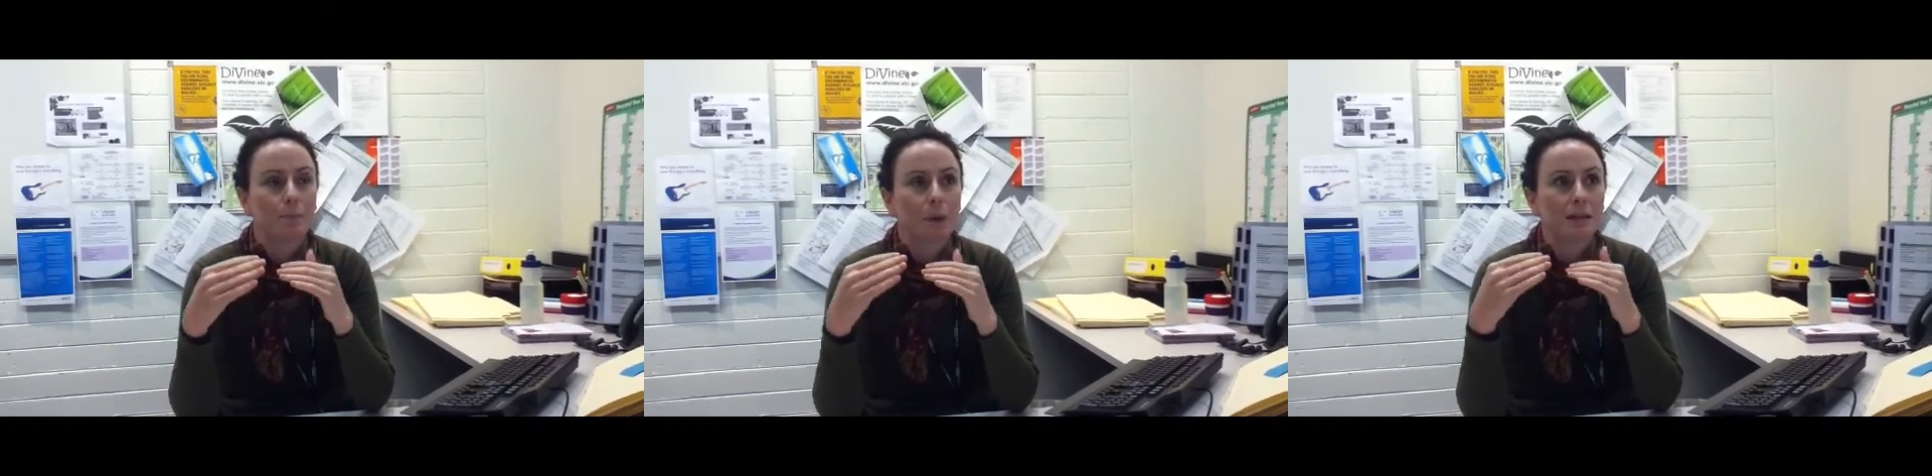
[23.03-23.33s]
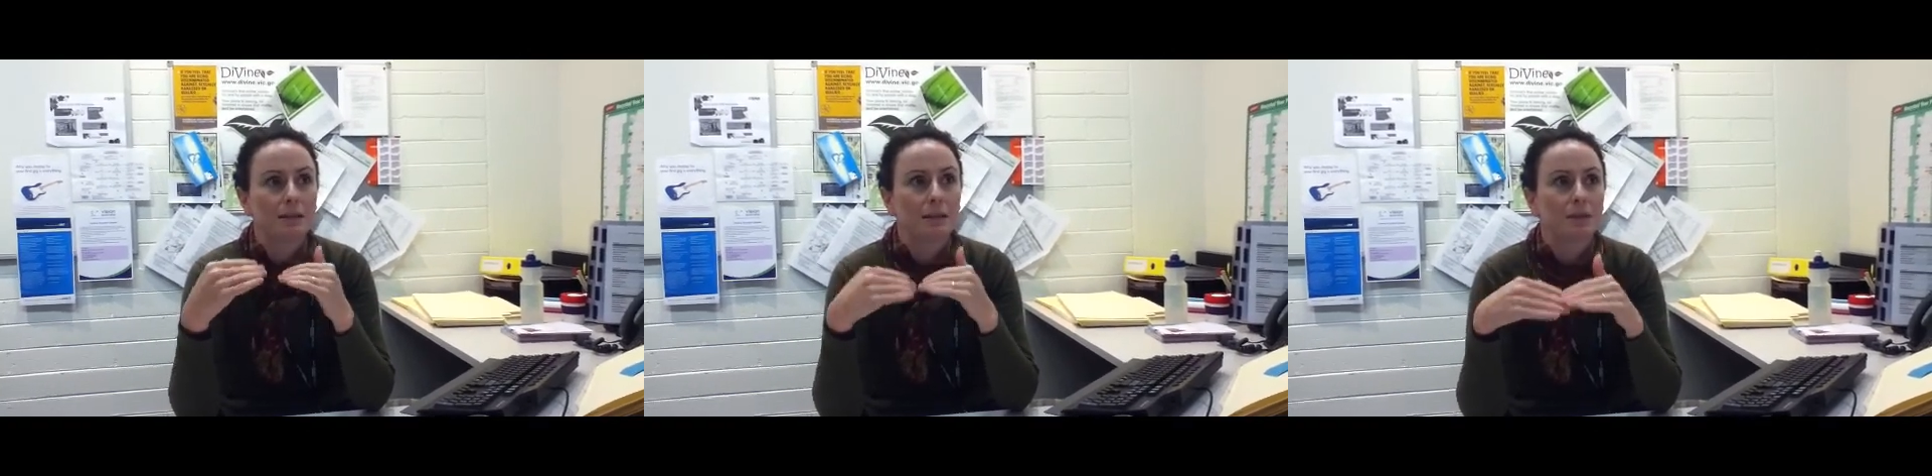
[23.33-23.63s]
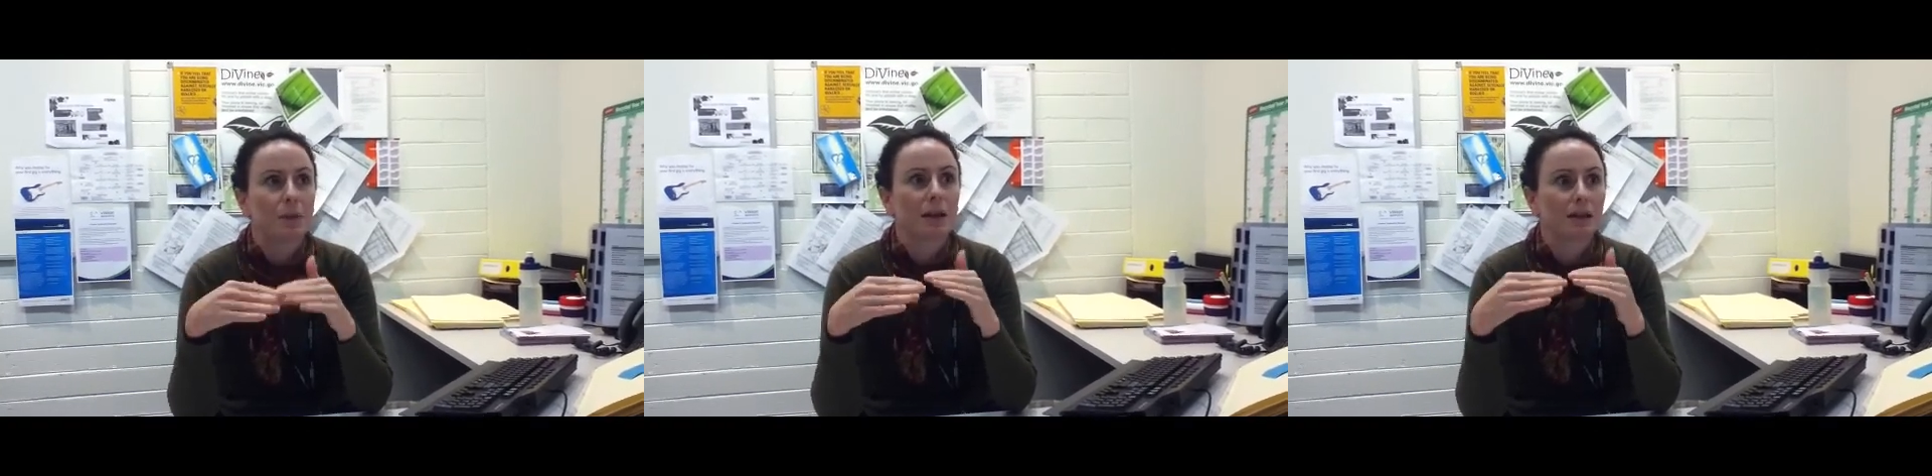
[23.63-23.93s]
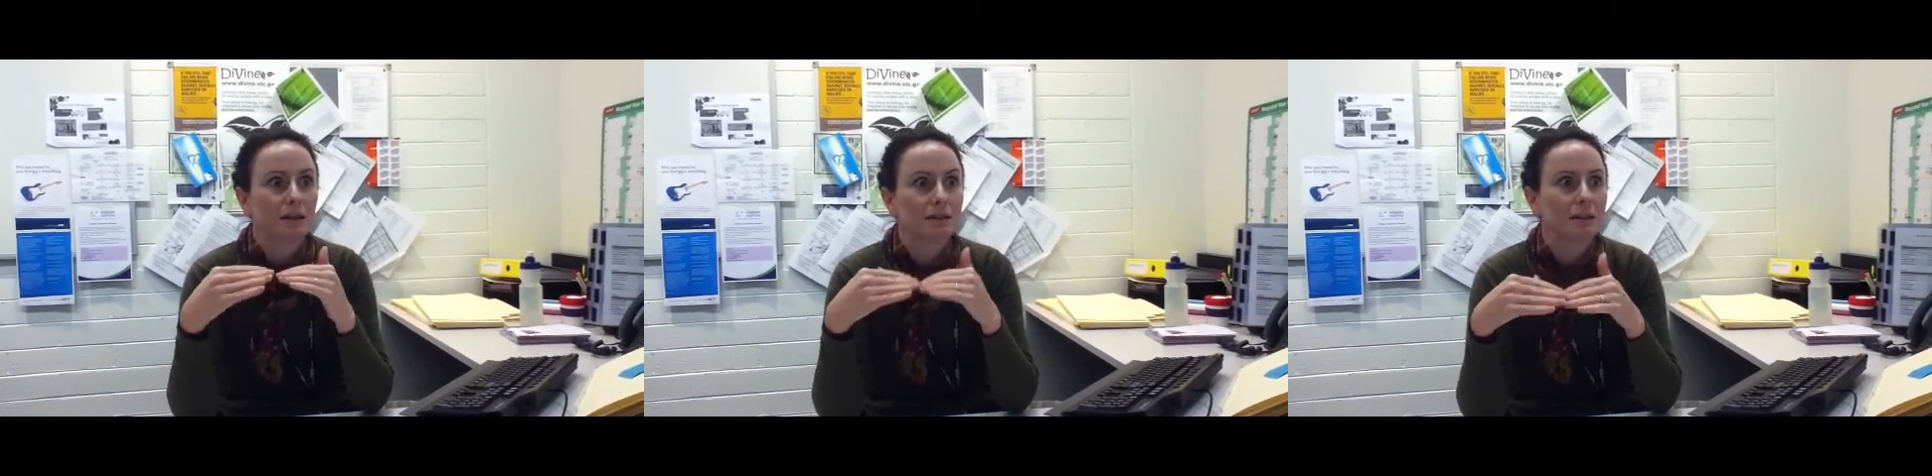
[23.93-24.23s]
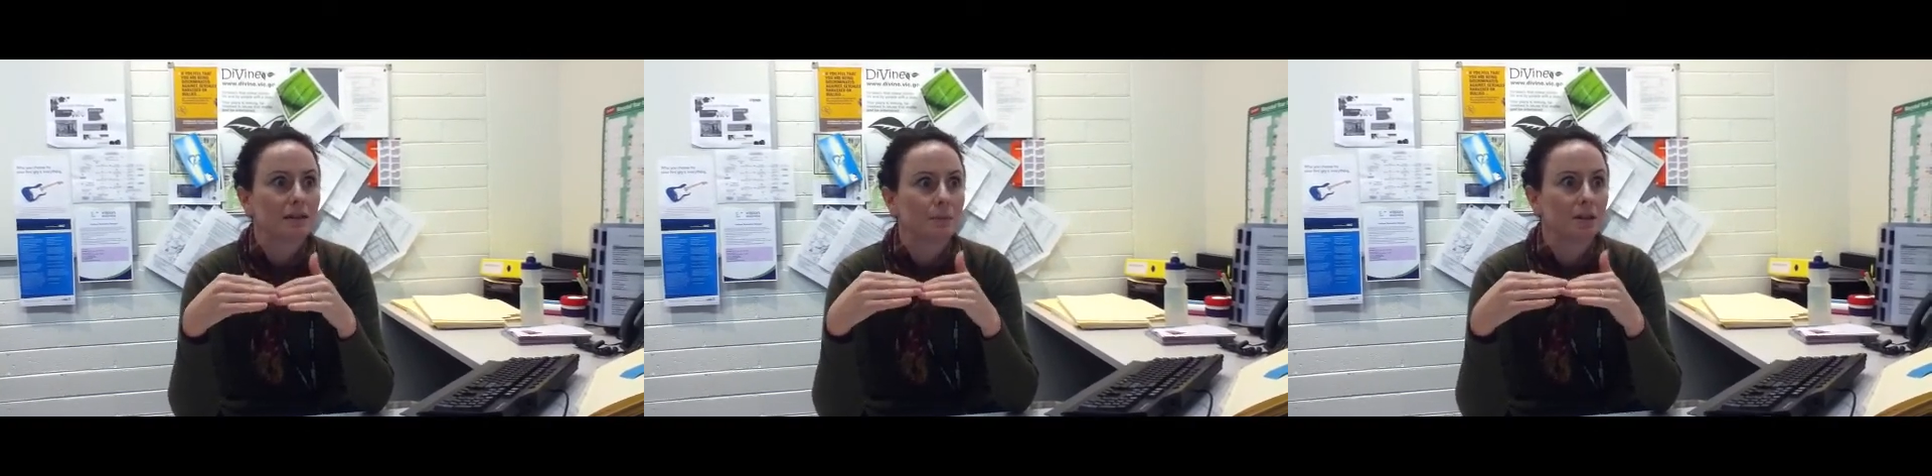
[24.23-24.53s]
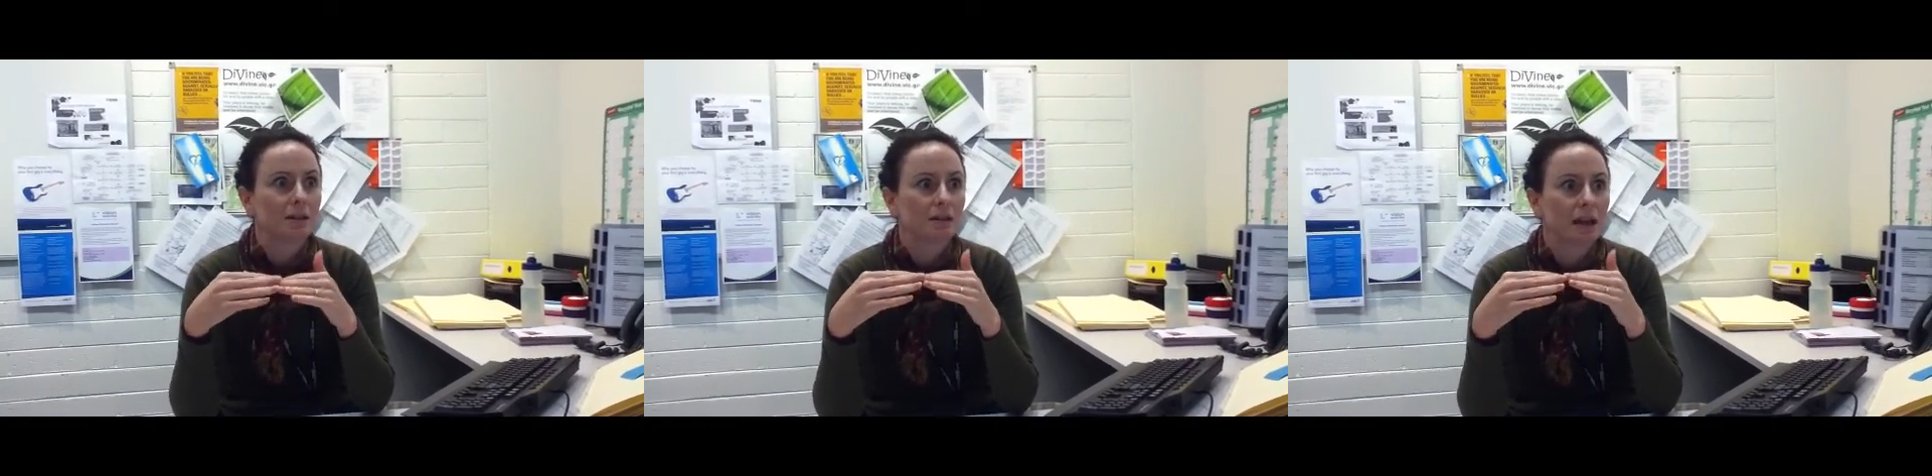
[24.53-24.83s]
basically make an assessment